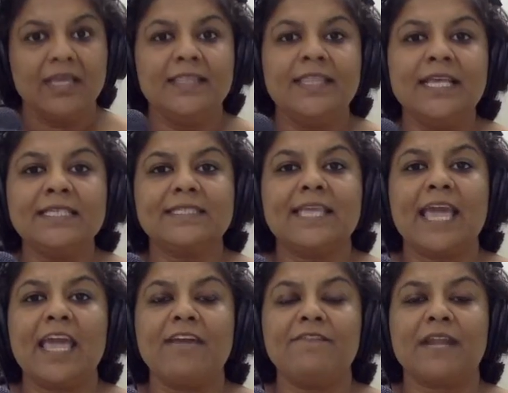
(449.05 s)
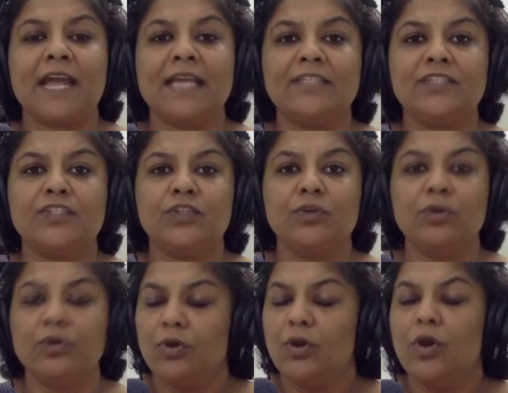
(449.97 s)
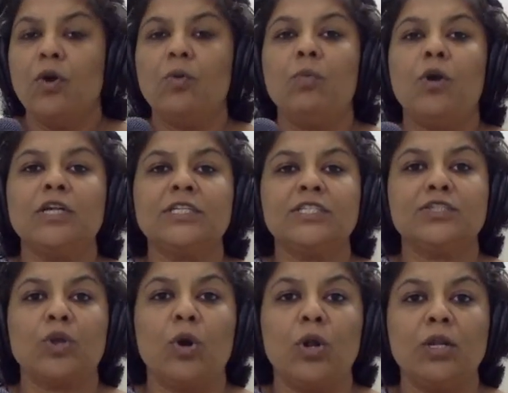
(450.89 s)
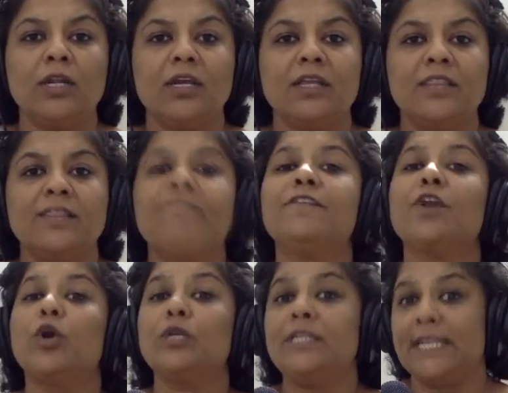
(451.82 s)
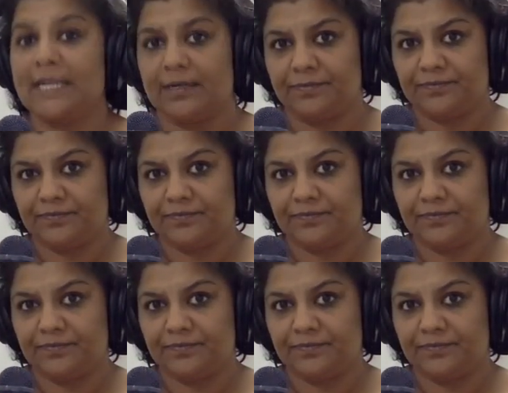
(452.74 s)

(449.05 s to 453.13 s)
This gave rise to what is called the frontier.